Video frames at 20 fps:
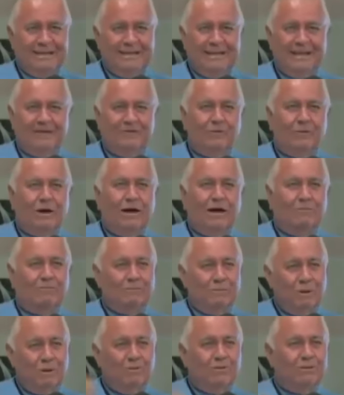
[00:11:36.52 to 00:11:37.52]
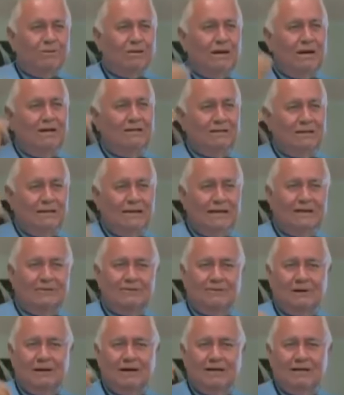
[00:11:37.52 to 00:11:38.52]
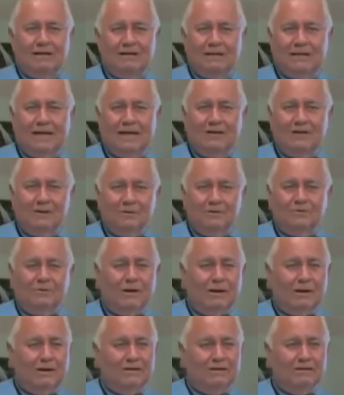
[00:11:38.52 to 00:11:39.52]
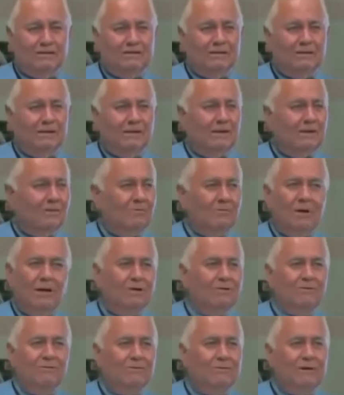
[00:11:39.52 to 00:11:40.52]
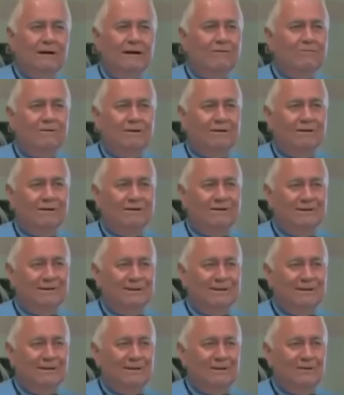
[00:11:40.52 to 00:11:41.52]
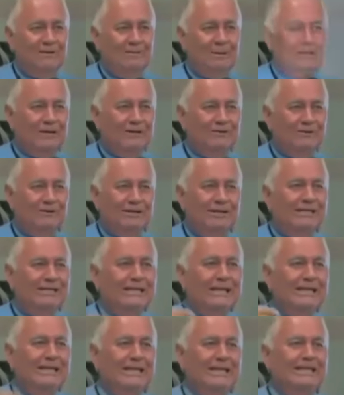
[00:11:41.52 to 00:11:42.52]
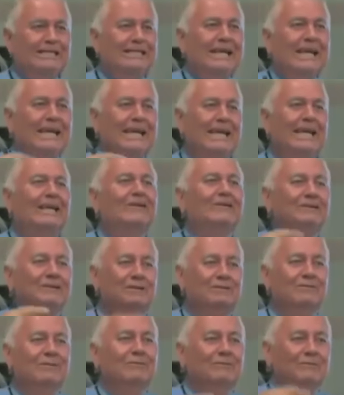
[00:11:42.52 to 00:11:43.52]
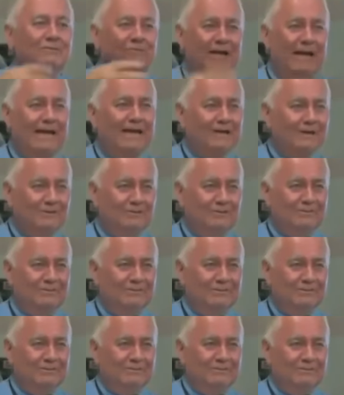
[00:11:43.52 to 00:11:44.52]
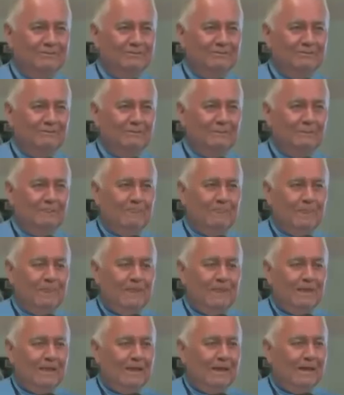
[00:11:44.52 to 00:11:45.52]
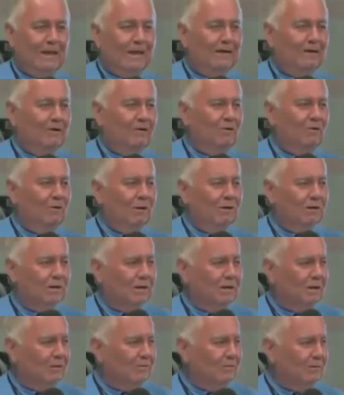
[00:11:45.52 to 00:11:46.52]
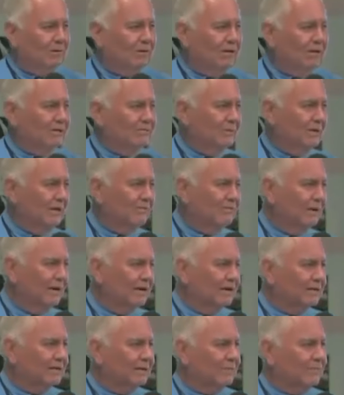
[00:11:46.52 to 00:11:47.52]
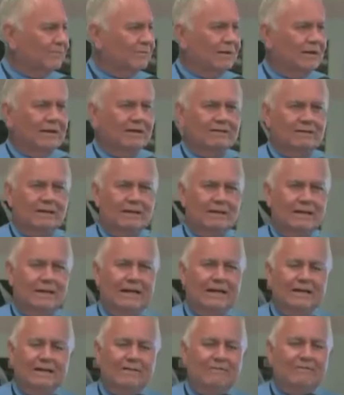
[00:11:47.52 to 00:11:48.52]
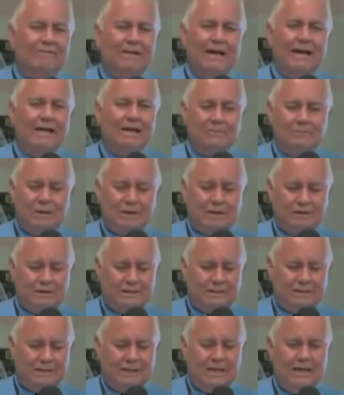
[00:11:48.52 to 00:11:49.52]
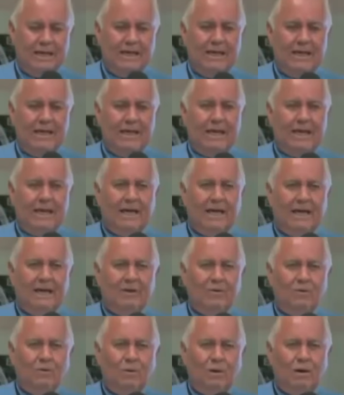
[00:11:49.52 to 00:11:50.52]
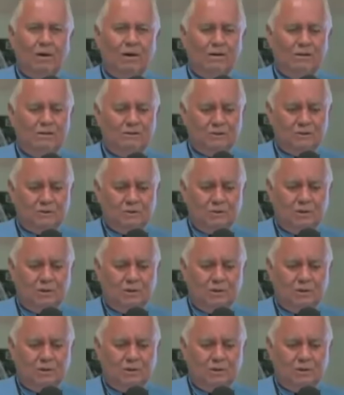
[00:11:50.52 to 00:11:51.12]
And that's why protons and electrons and neutrons run forever, because they're continually taking energy from the vacuum. And I don't know what the number is, but I read it someplace that in the vacuum energy, in 1